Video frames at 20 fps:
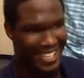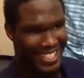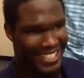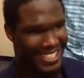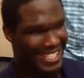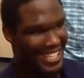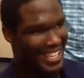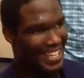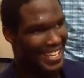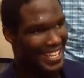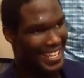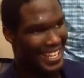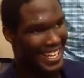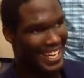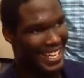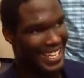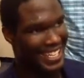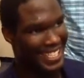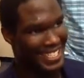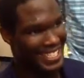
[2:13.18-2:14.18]
It's not
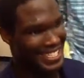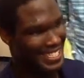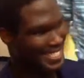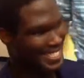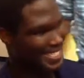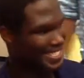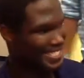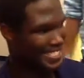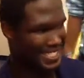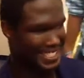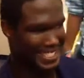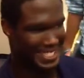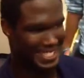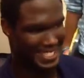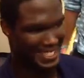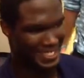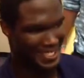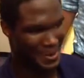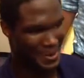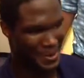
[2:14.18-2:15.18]
that. He's just
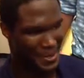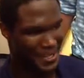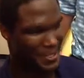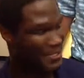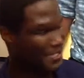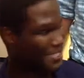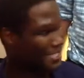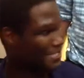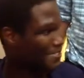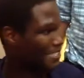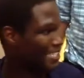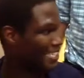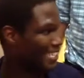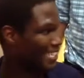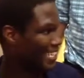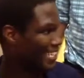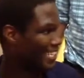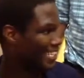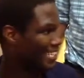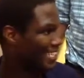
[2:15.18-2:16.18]
he's quick on his feet.
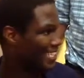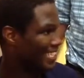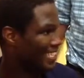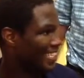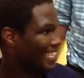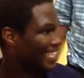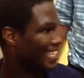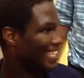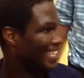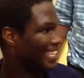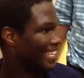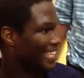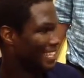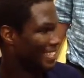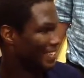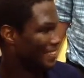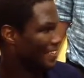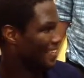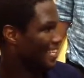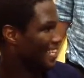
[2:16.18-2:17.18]
Like okay you
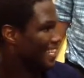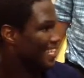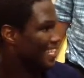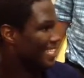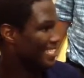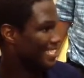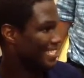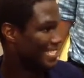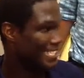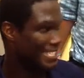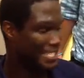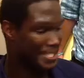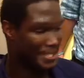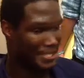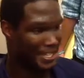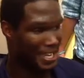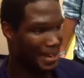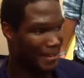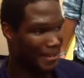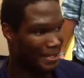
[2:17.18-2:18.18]
don't think he sees you
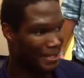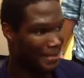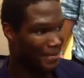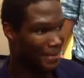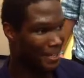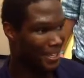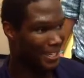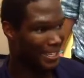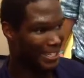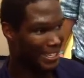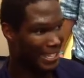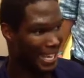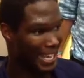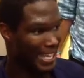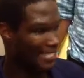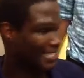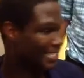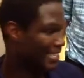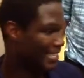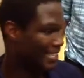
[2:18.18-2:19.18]
coming, but
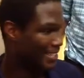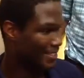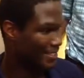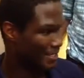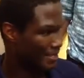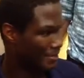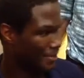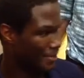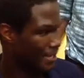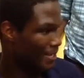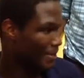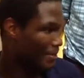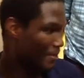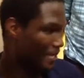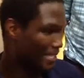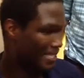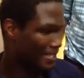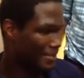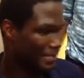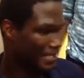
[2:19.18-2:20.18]
last second he'll just make a
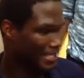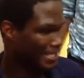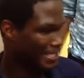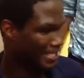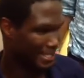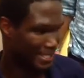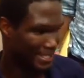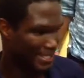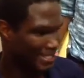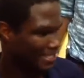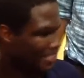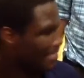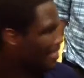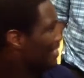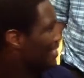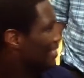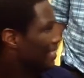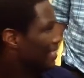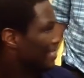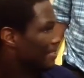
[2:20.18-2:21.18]
quick twitch and
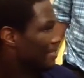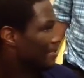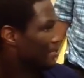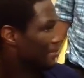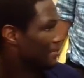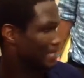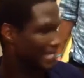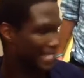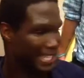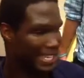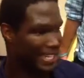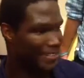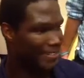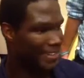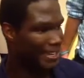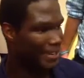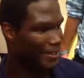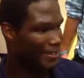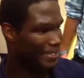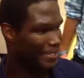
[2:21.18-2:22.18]
just didn't even
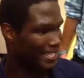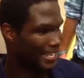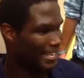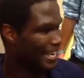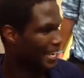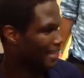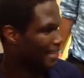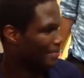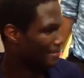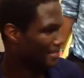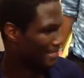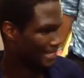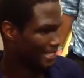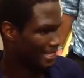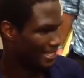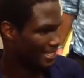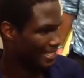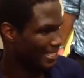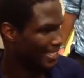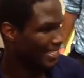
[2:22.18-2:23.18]
know it was gonna happen. Is that what
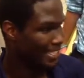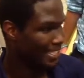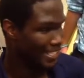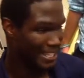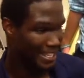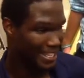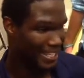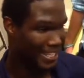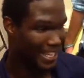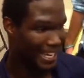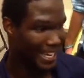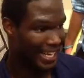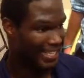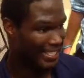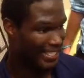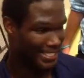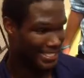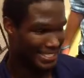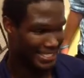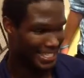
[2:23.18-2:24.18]
happened on that one? Yeah, play? I
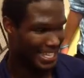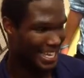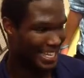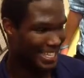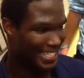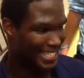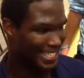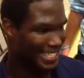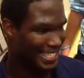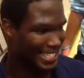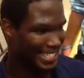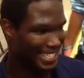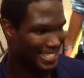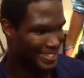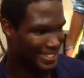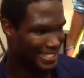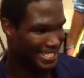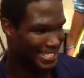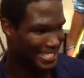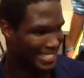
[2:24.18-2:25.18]
didn't. I didn't think he
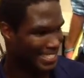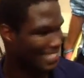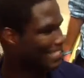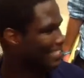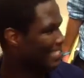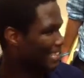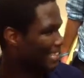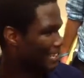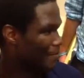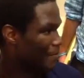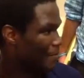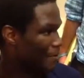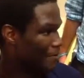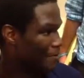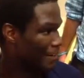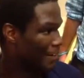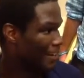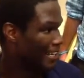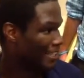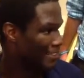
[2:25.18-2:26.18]
was gonna like move
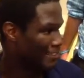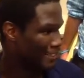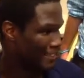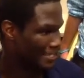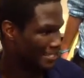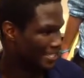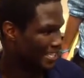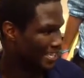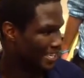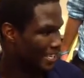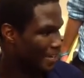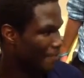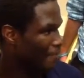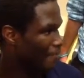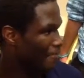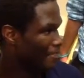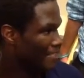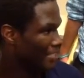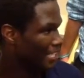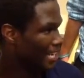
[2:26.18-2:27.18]
at all. I thought I was just gonna get a
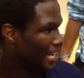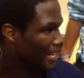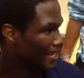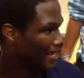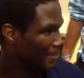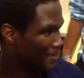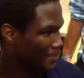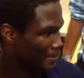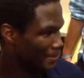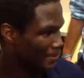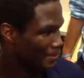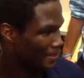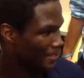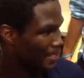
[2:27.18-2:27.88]
free shot on him.